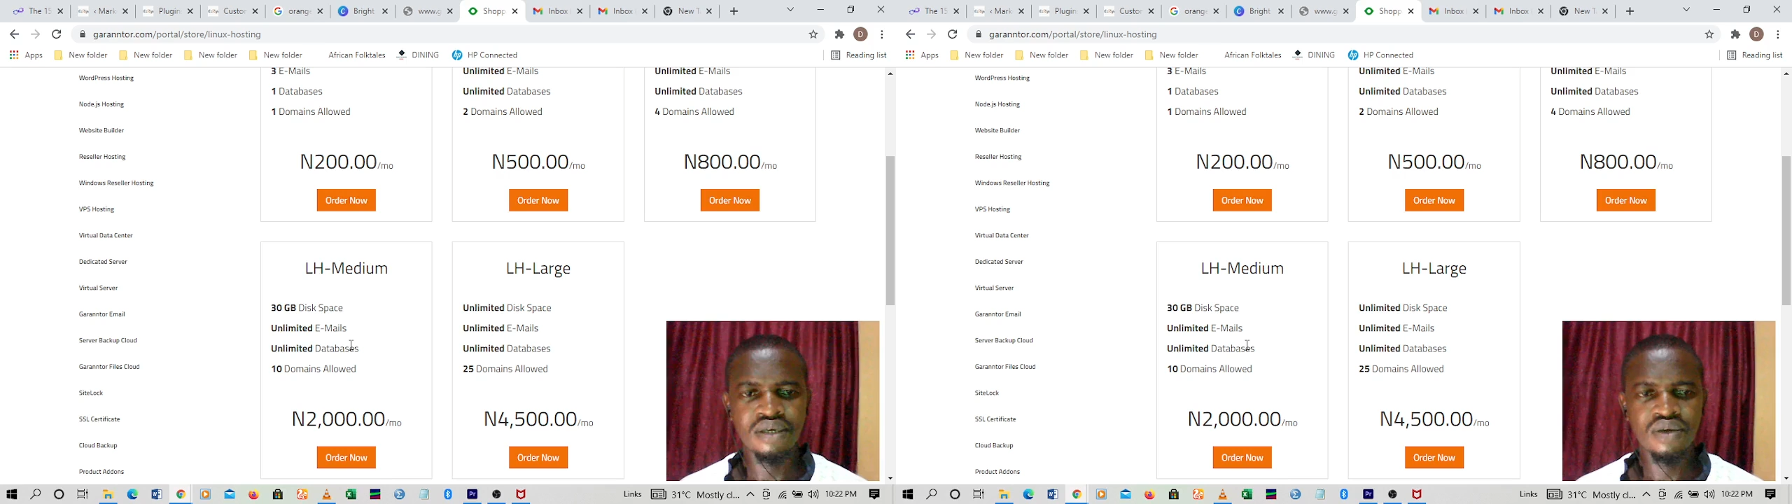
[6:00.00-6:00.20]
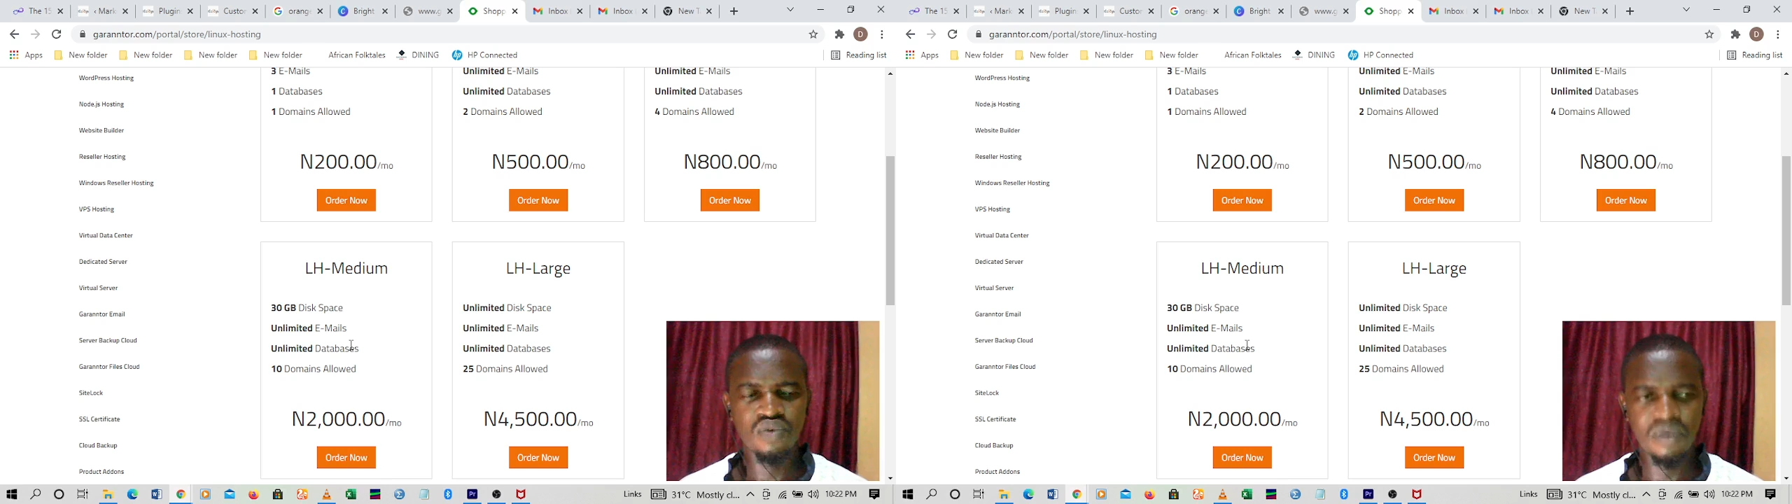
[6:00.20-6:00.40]

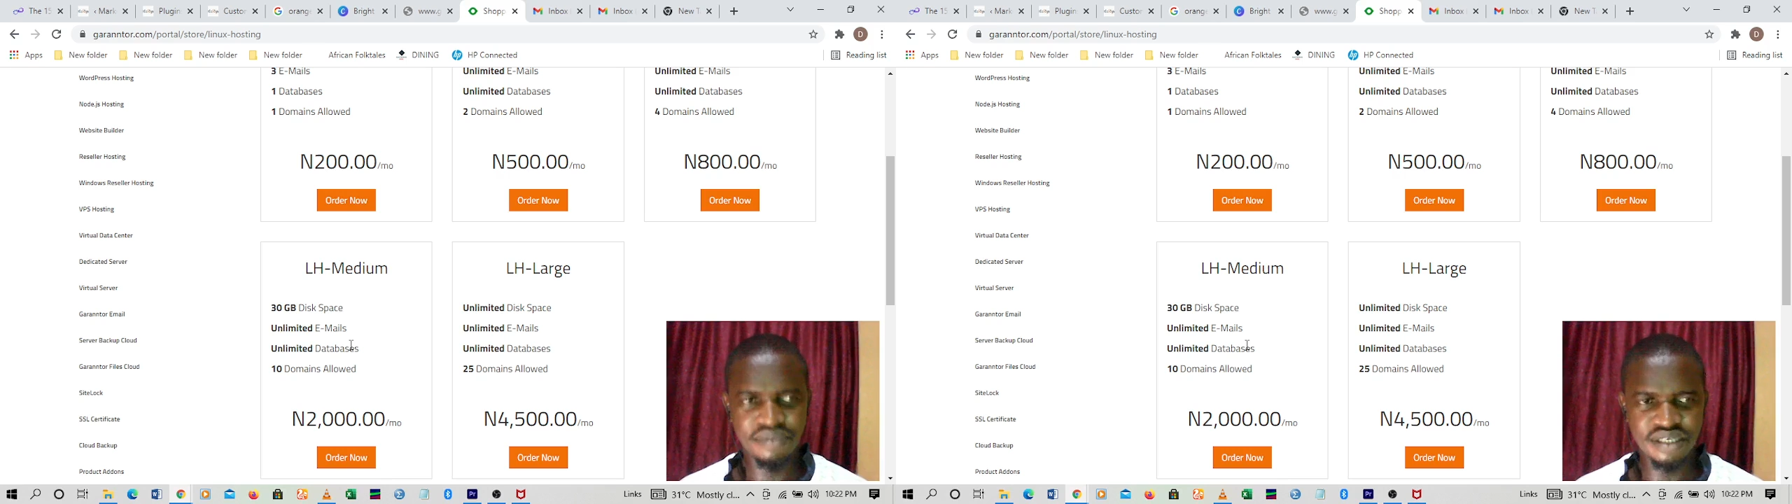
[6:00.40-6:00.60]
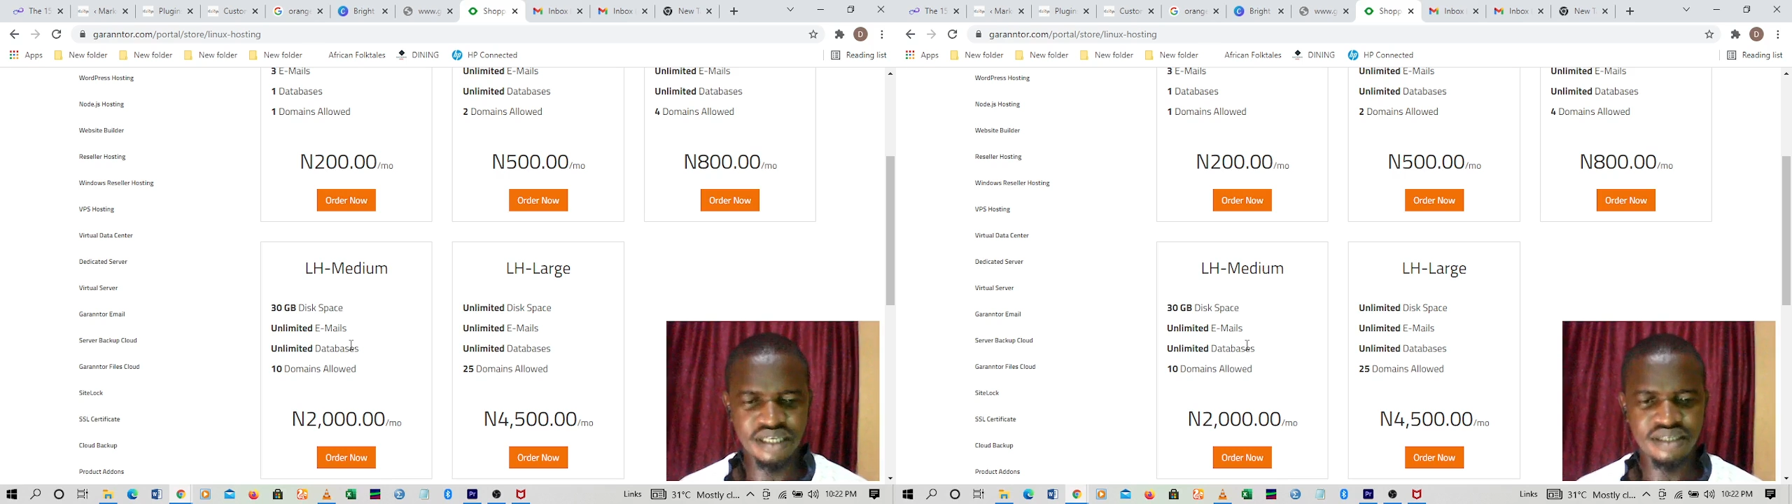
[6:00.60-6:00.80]

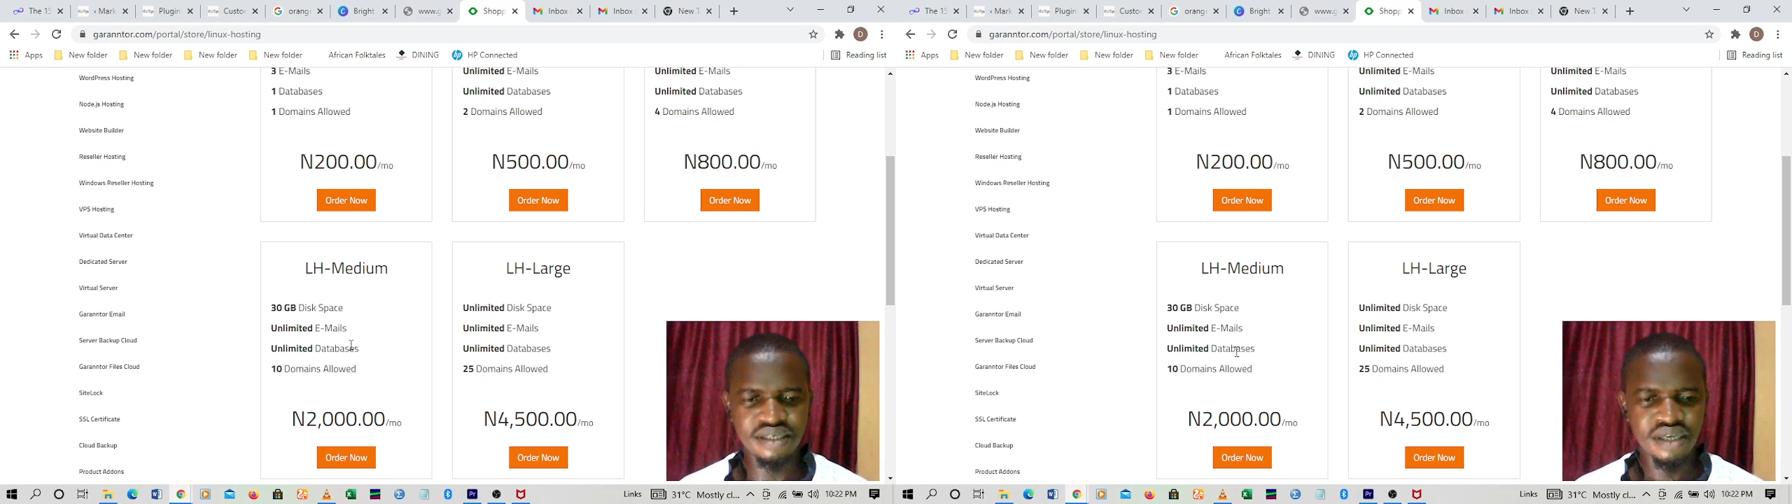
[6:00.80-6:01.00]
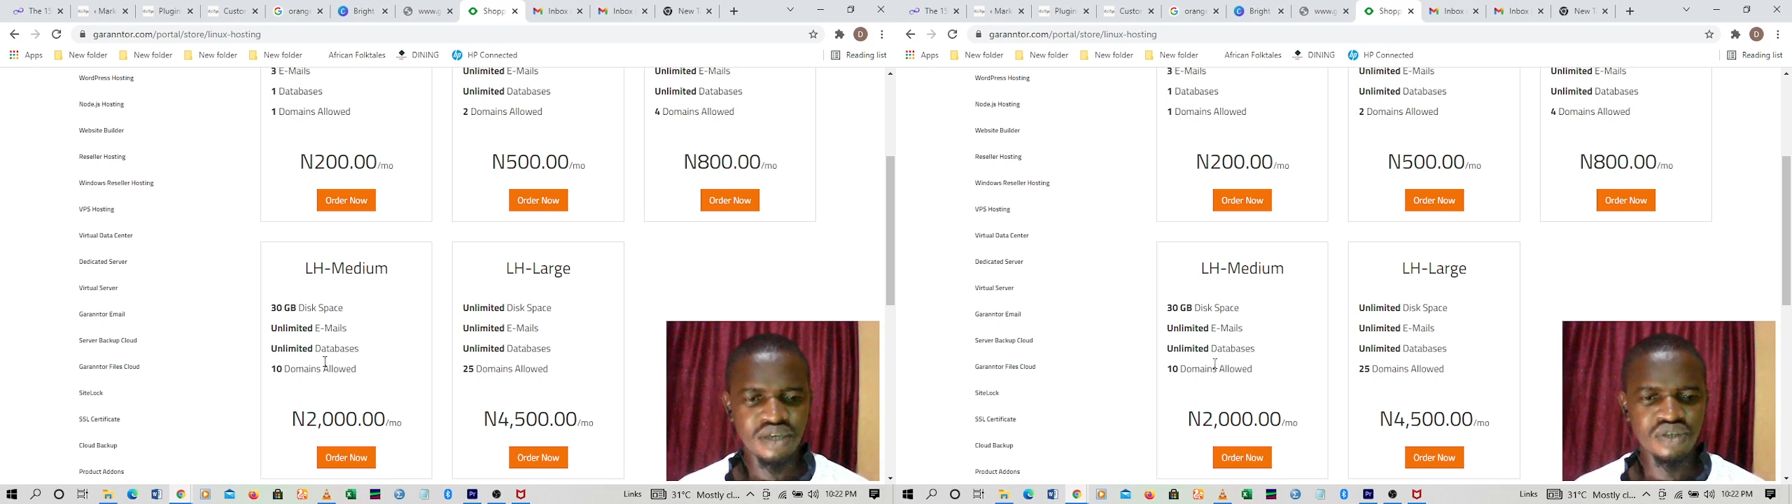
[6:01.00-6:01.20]
websites.
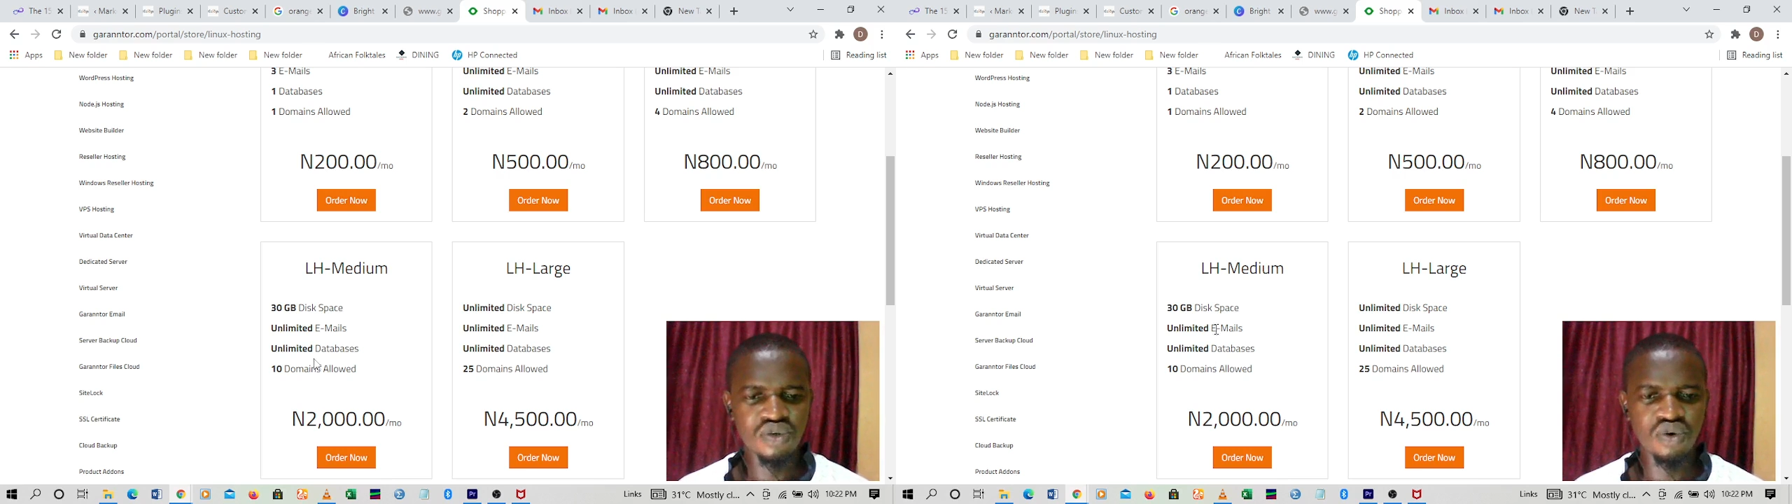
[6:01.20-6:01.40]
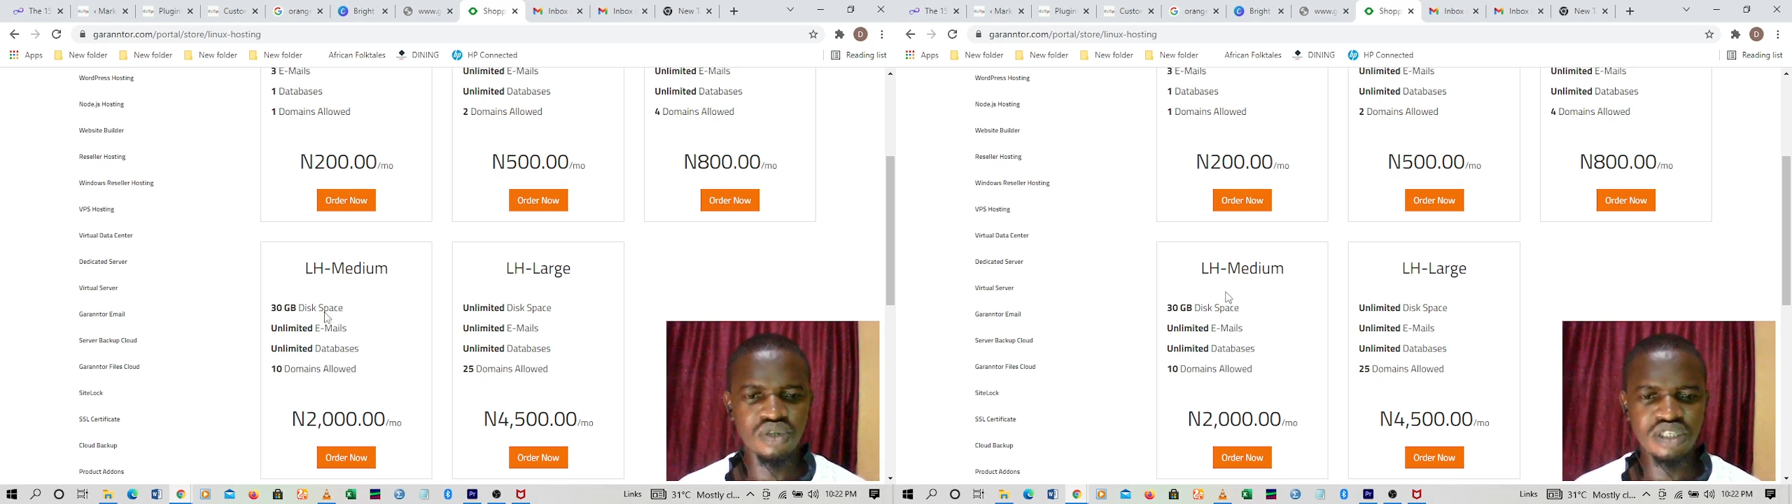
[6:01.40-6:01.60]

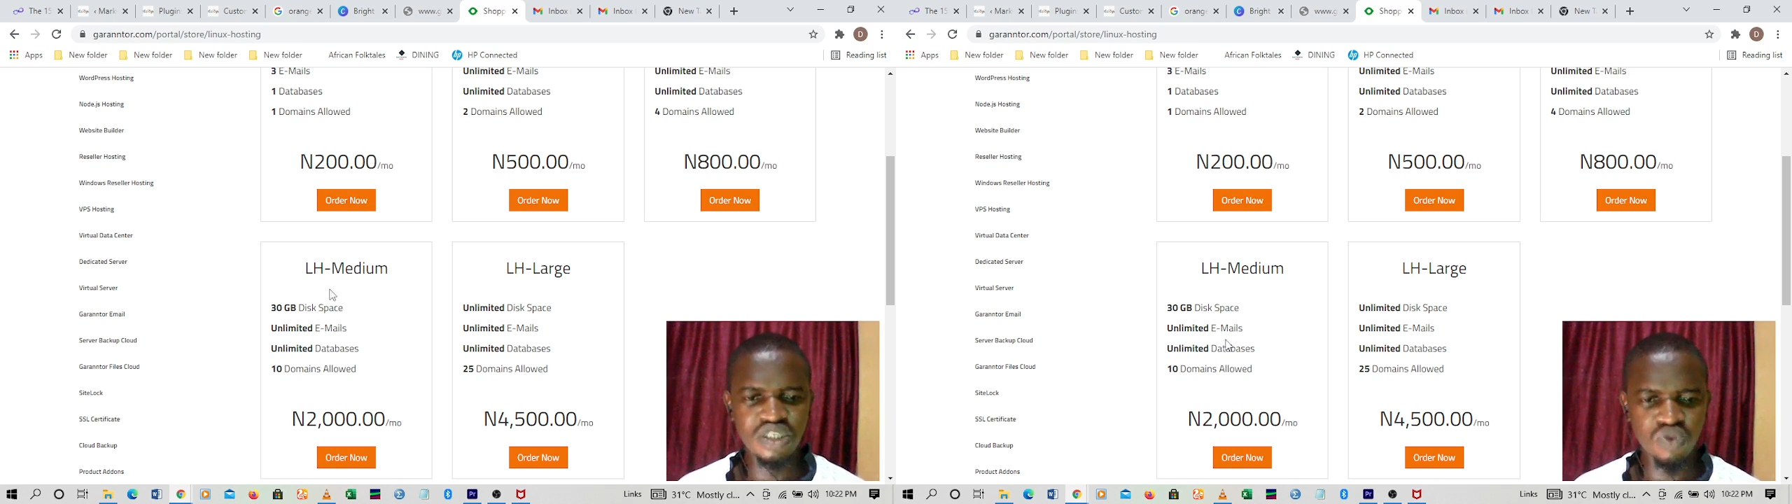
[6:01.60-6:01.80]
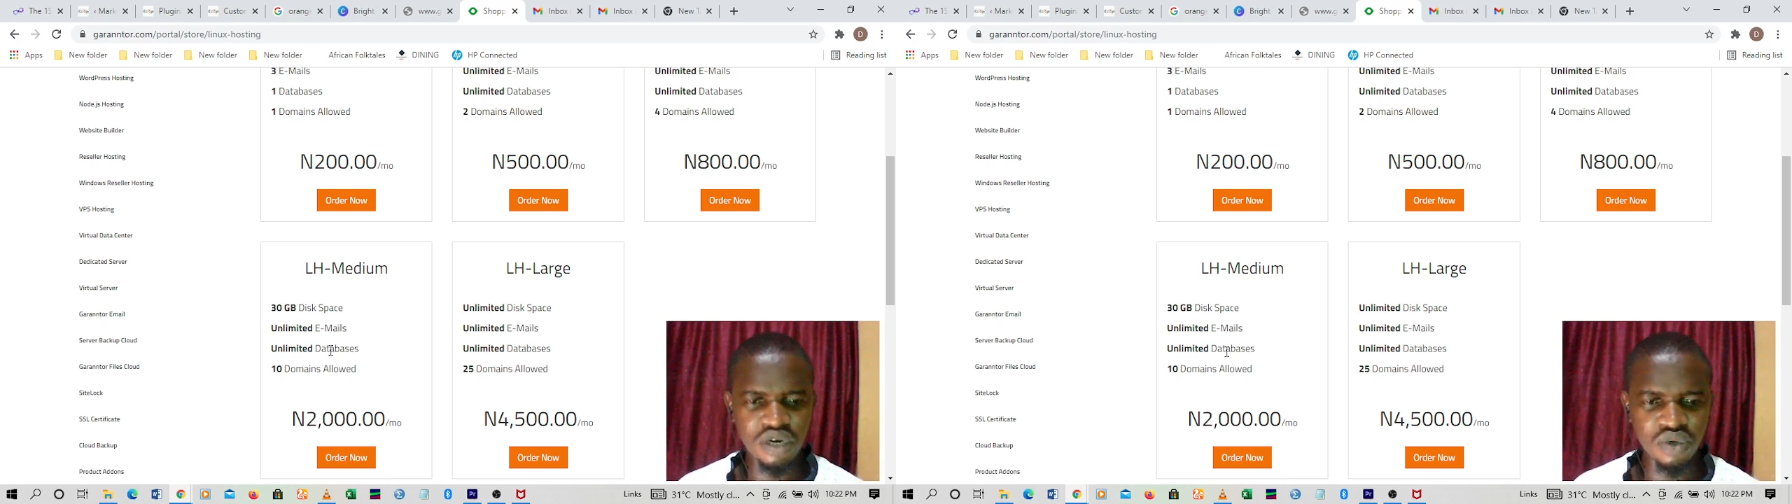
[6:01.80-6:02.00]
So this
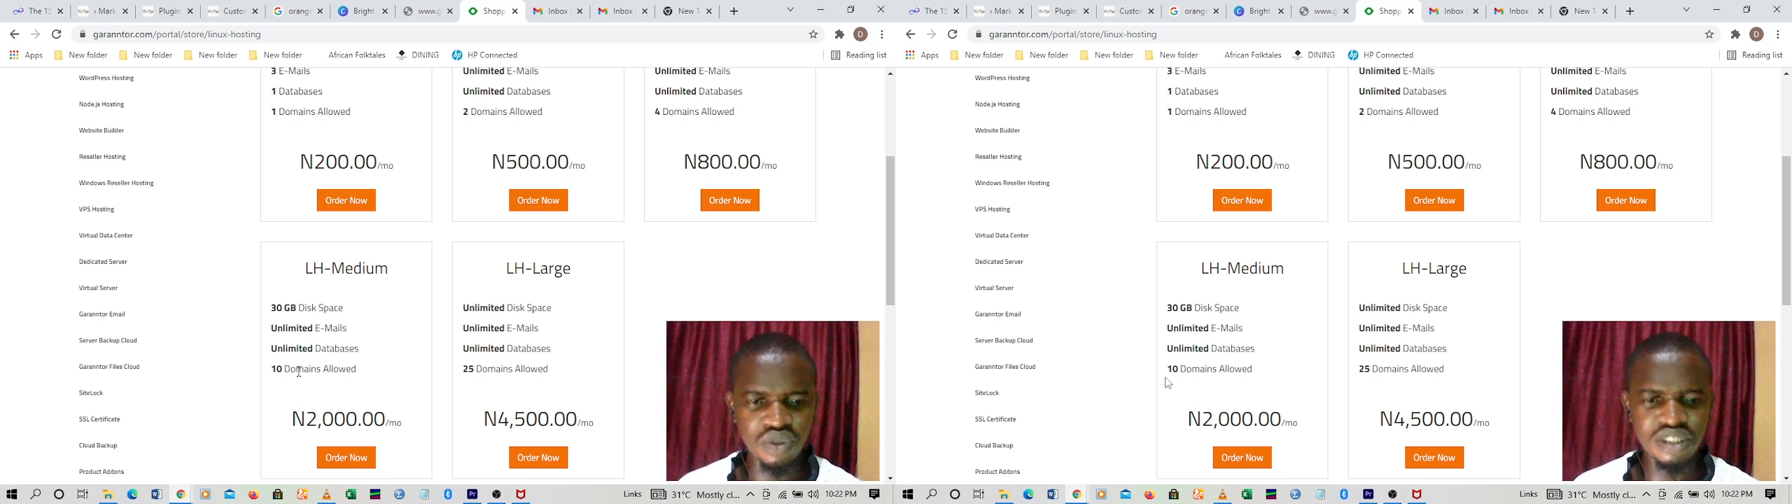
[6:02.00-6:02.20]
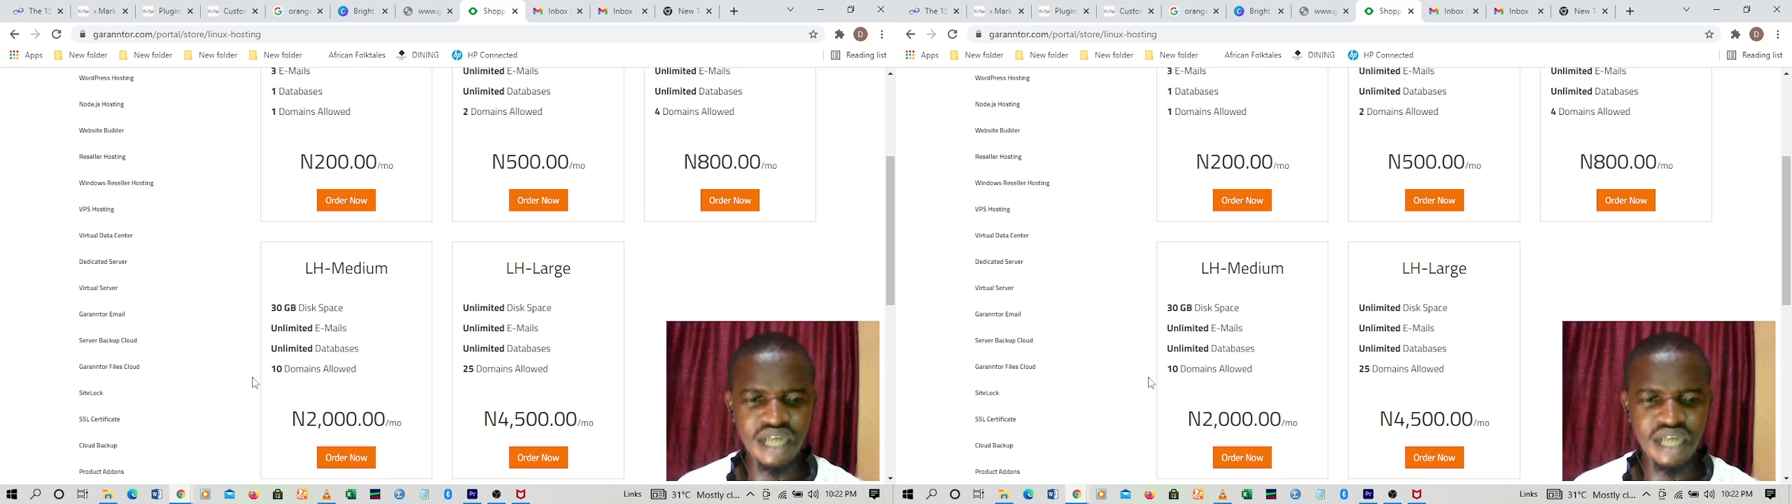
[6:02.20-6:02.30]
one hosting